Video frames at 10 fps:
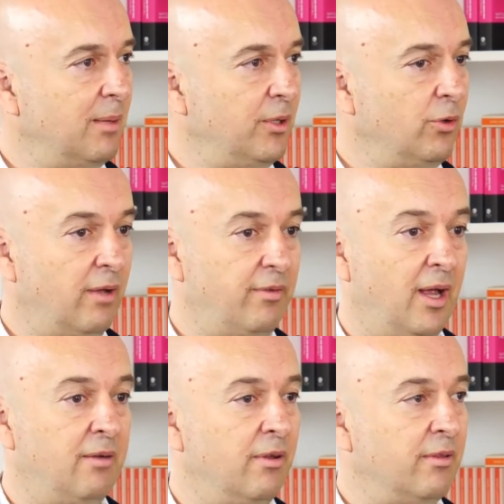I mean, you have
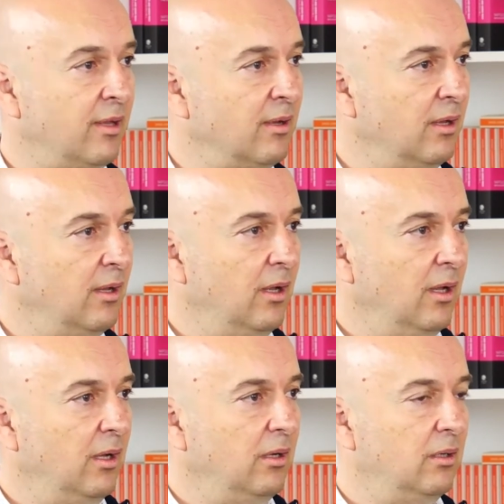everything
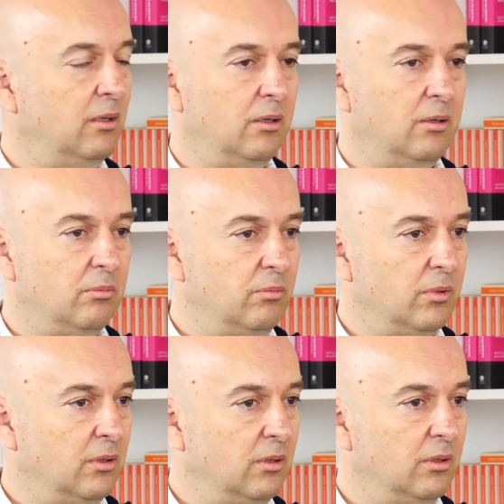uh,
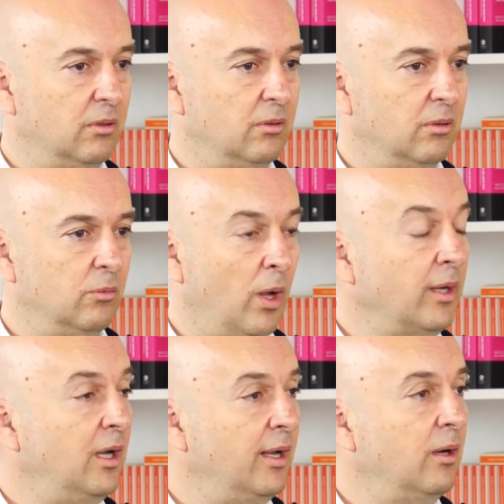uh, one
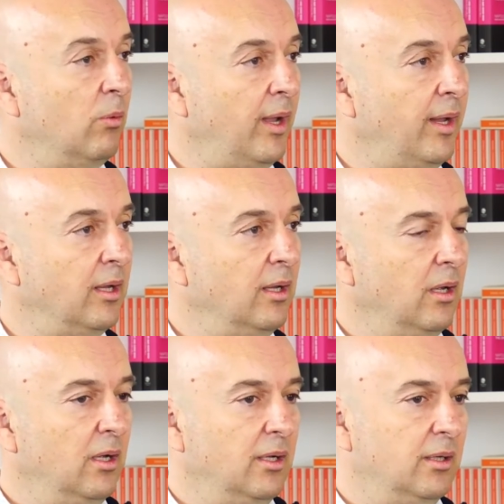click away.
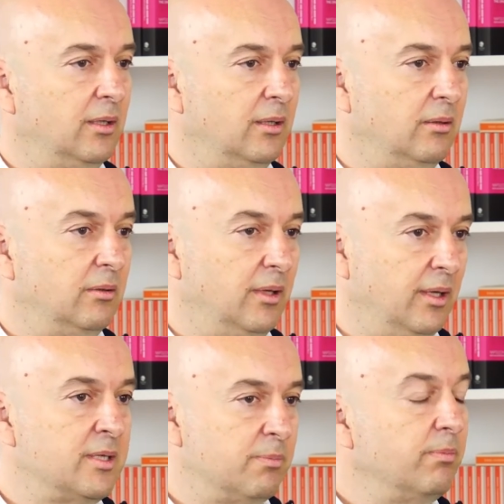Uh,
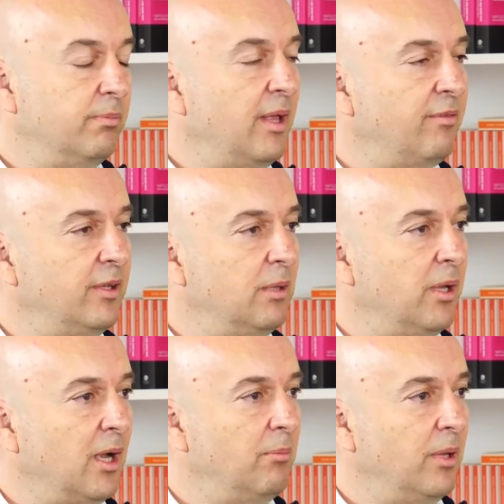it's definitely
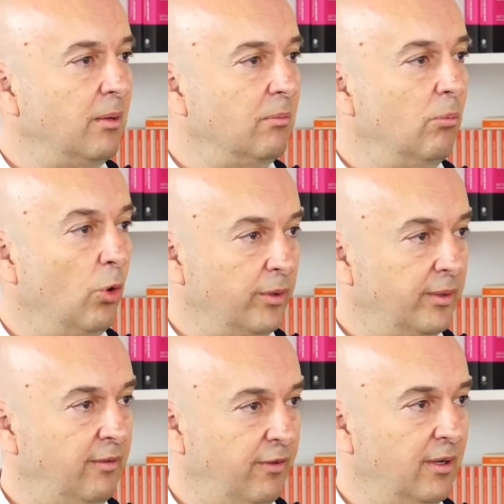becoming more
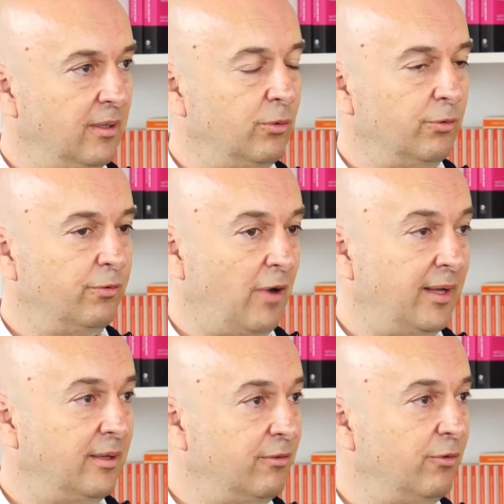difficult to
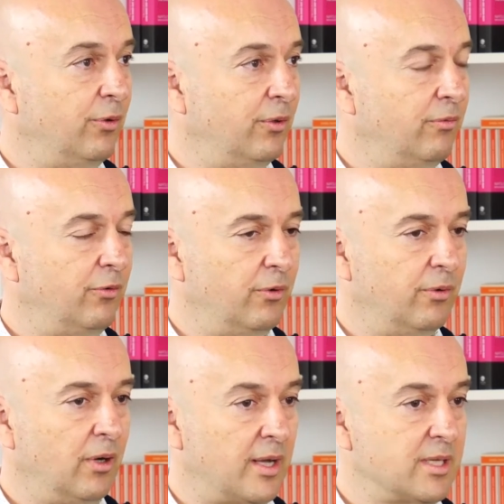fight for
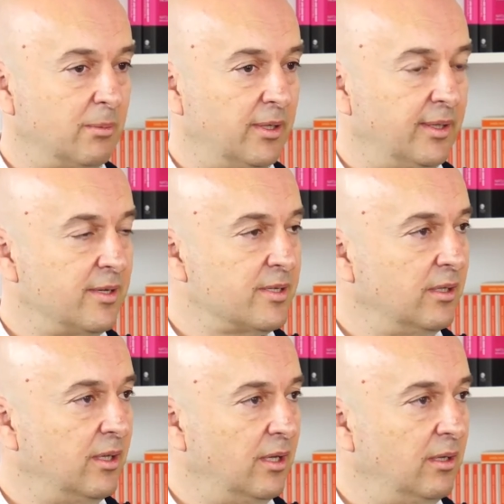for customer
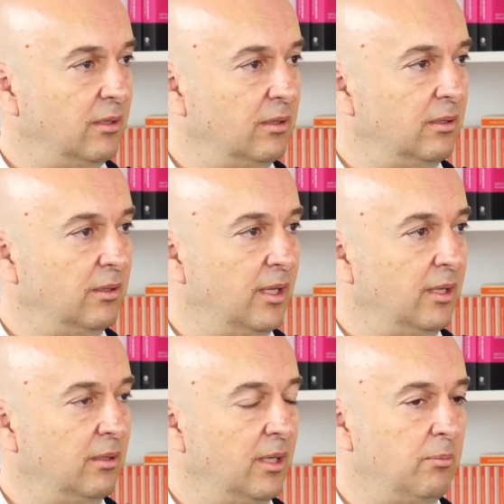attention than uh,
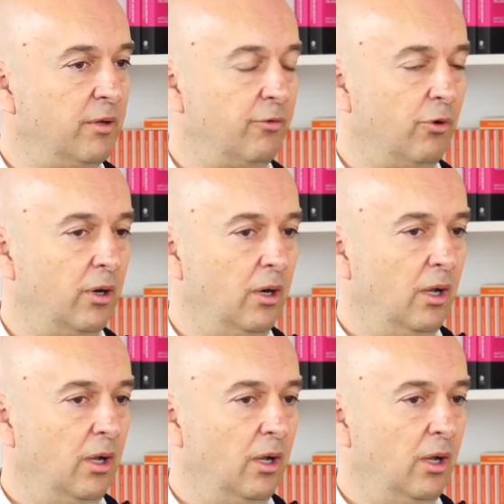than than before.